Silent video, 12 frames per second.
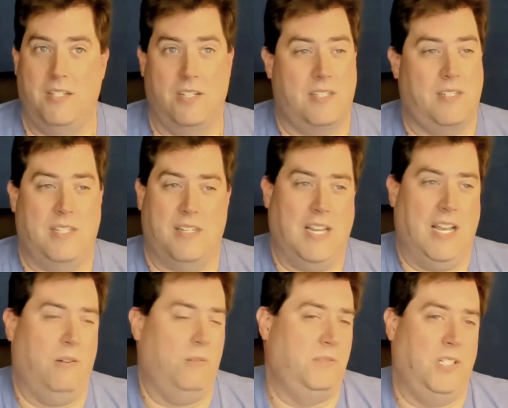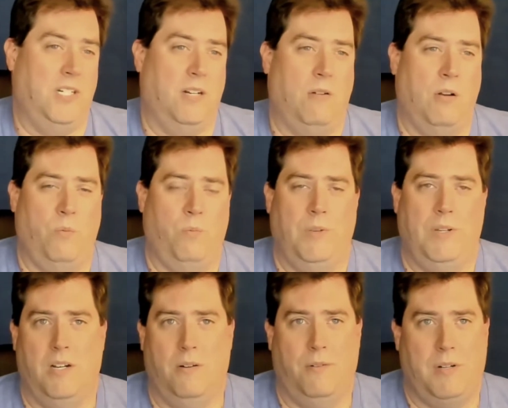sit down, on,
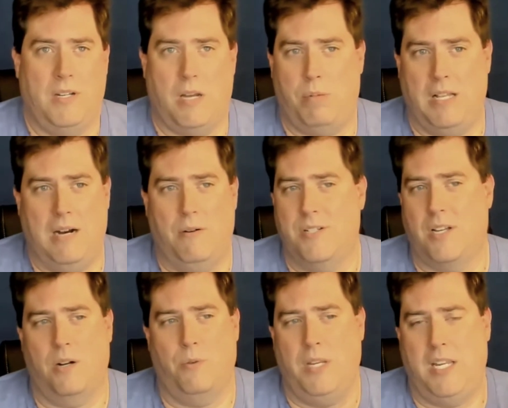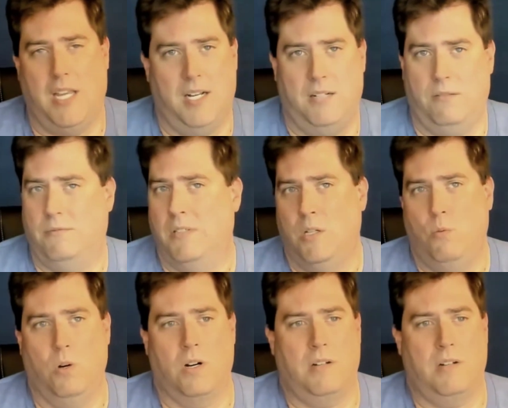a couple hours on a weekend and work